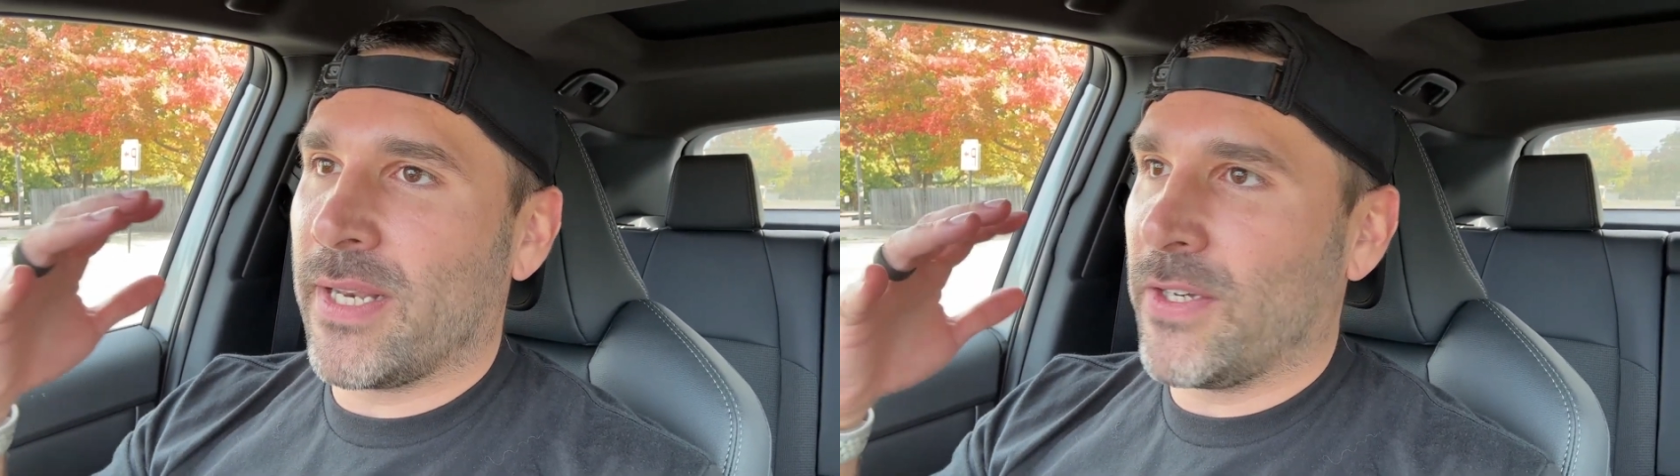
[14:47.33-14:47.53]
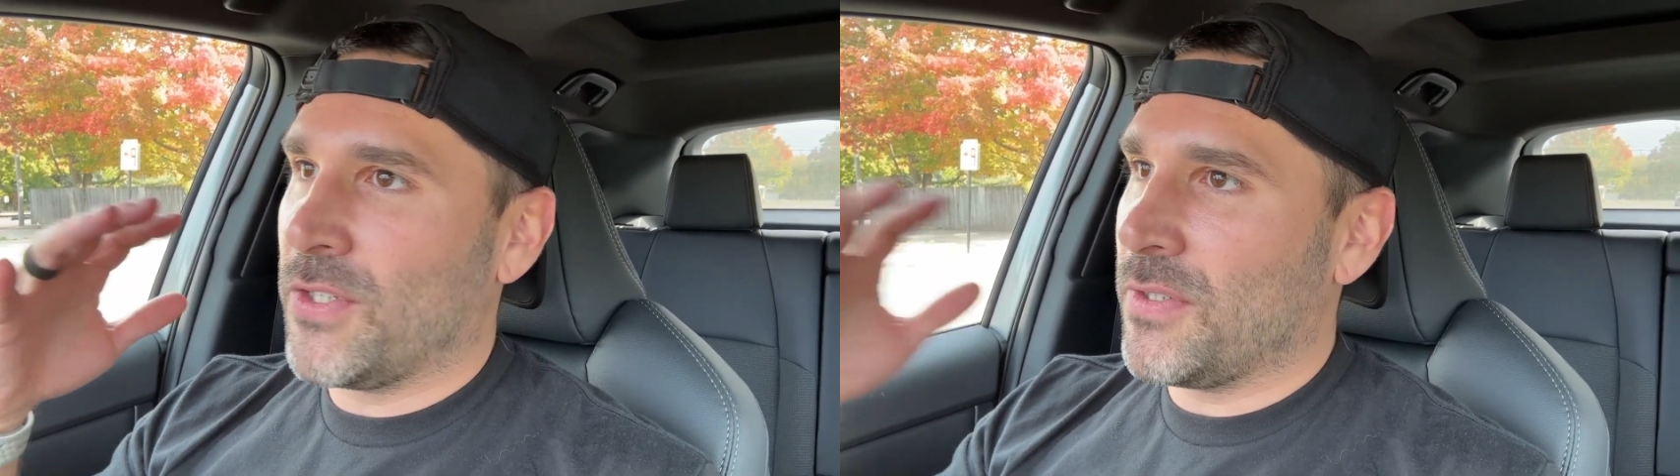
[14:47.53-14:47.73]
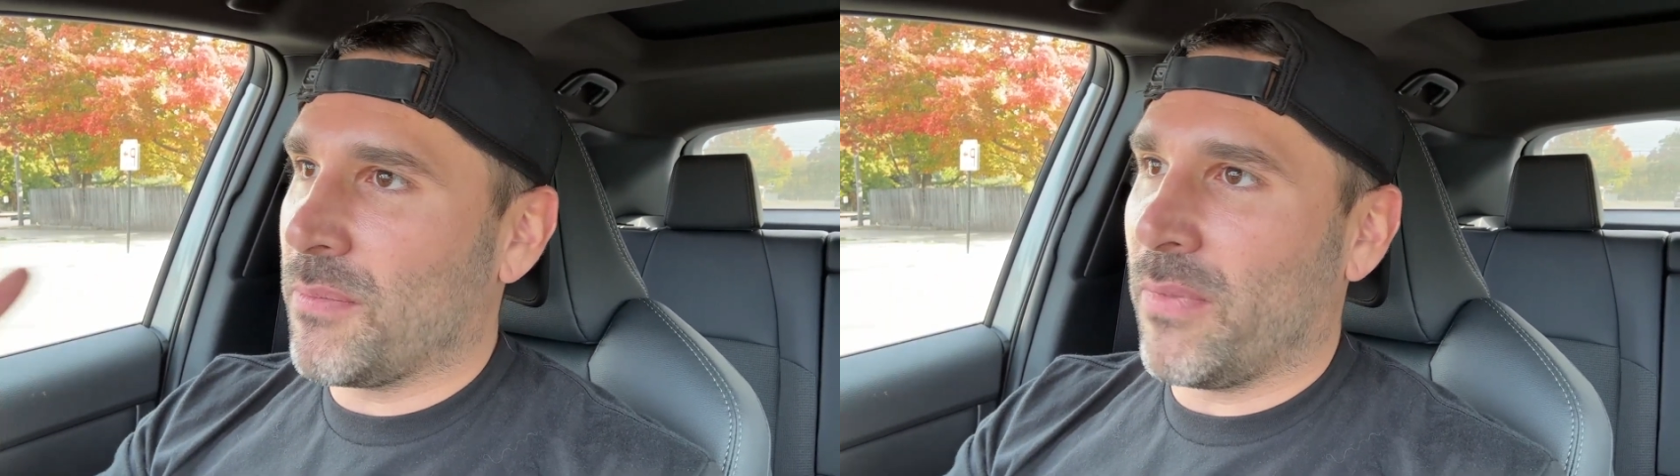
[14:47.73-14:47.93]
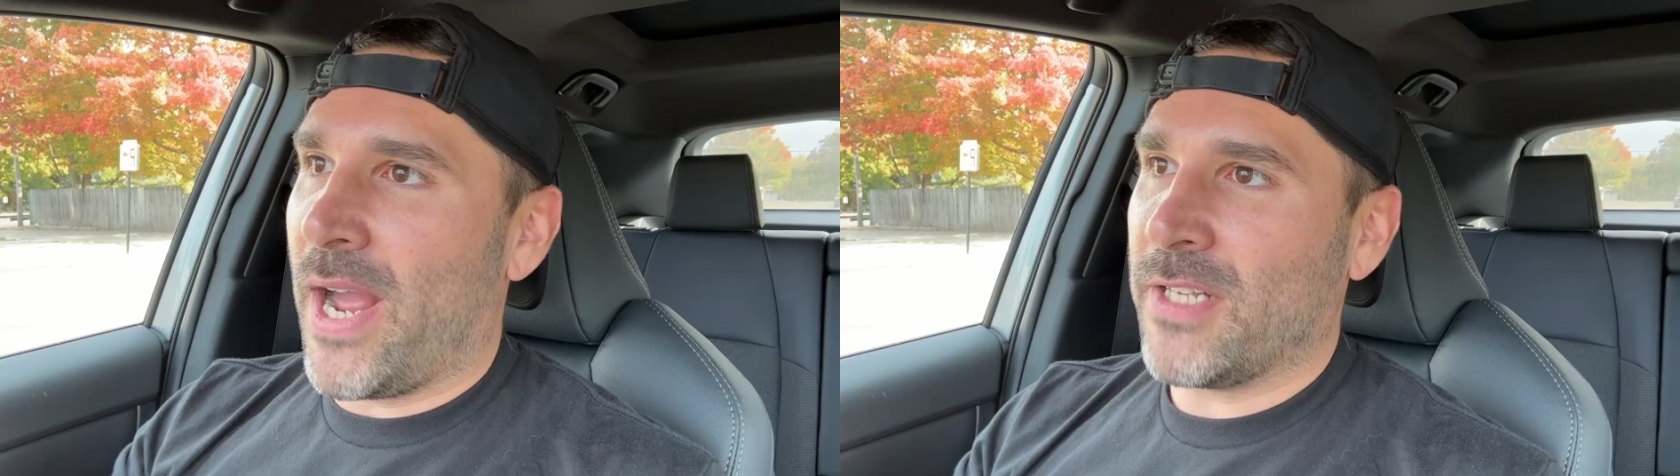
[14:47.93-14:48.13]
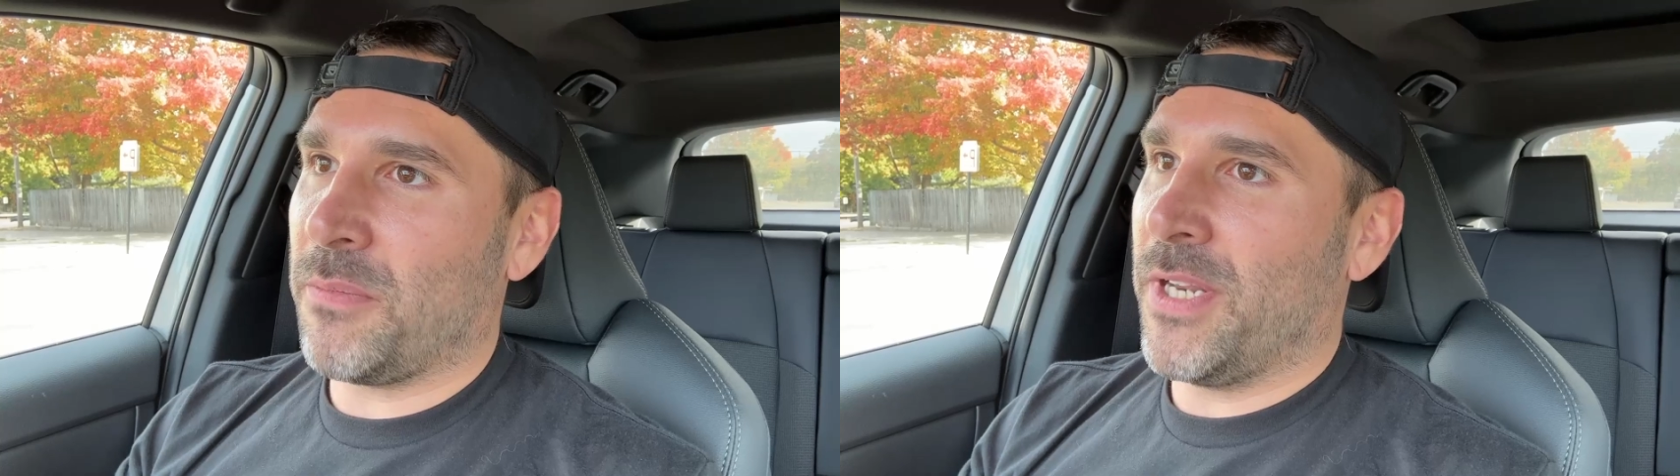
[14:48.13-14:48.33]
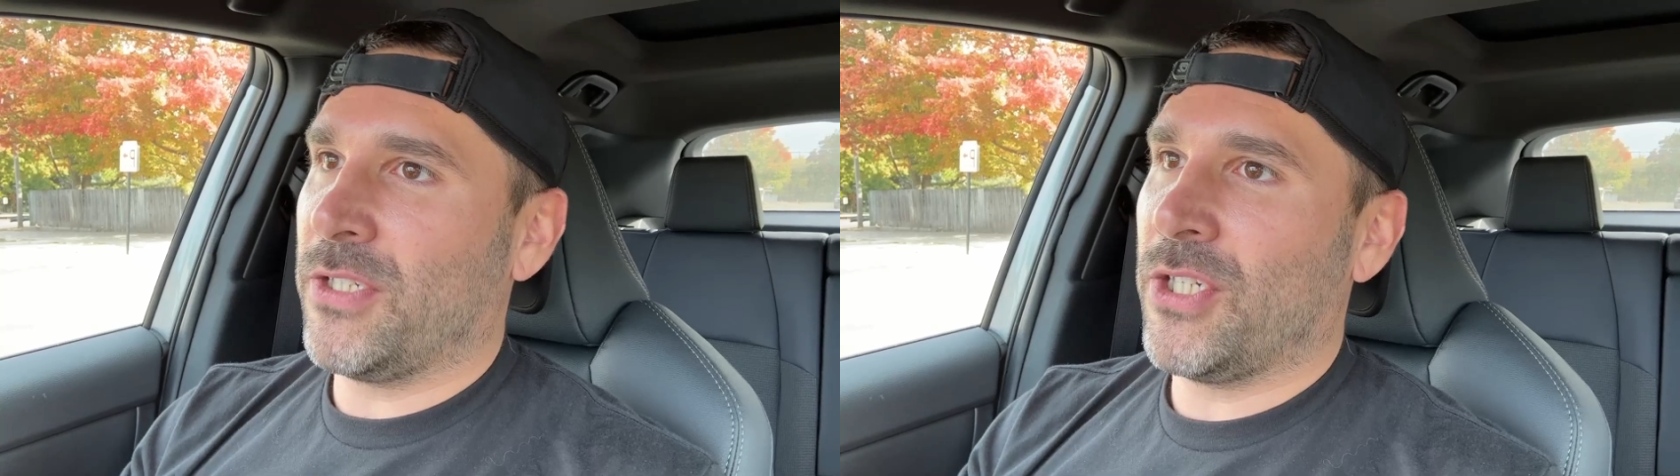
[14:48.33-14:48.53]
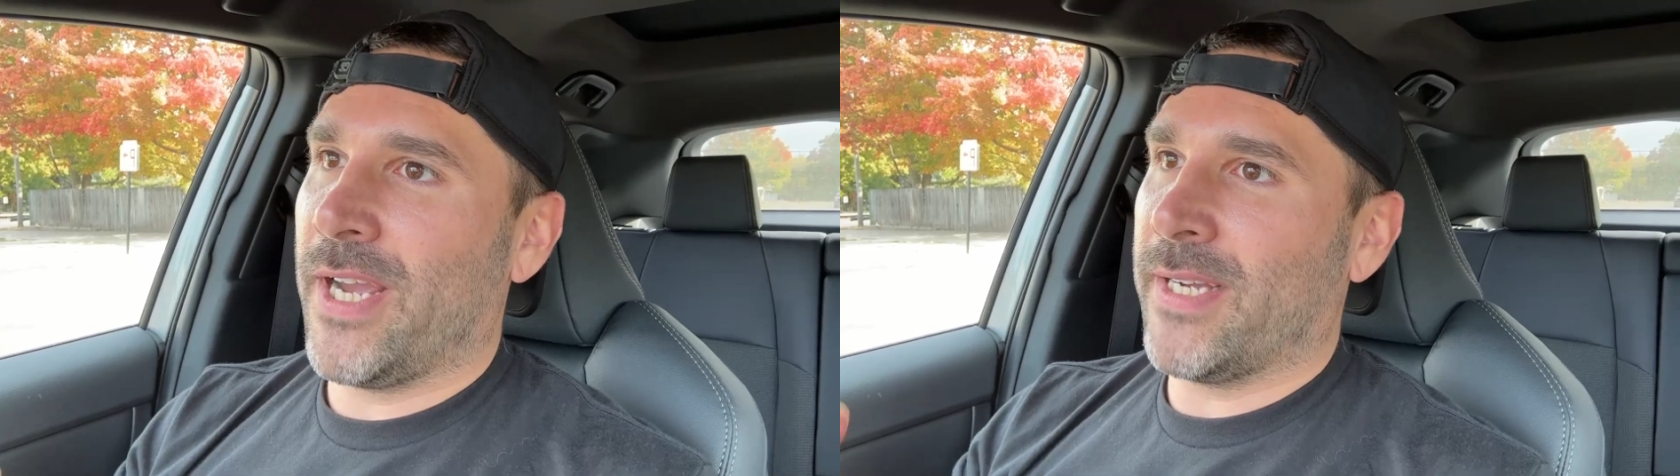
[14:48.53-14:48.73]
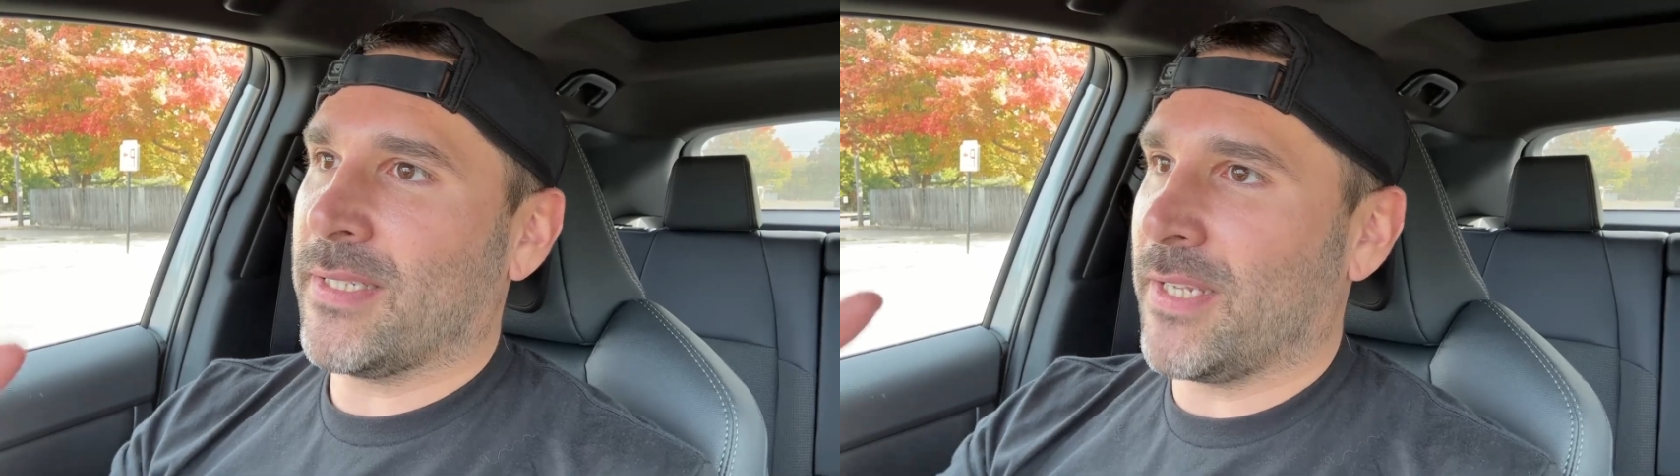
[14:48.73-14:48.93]
Then I do some last minute
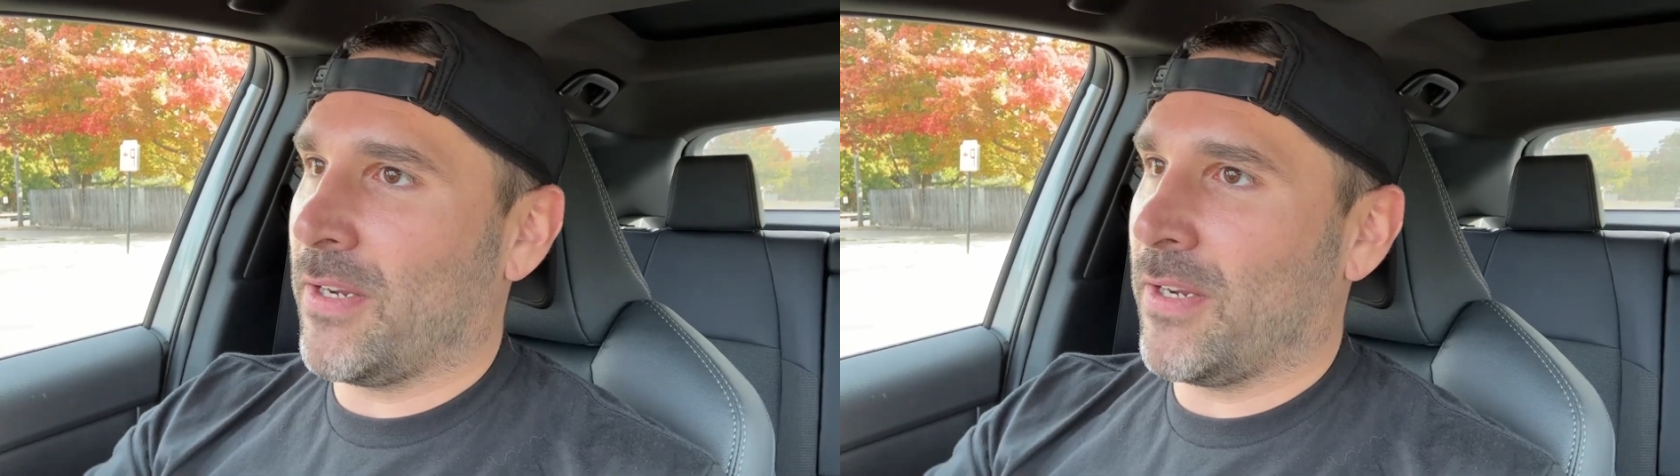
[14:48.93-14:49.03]
checks,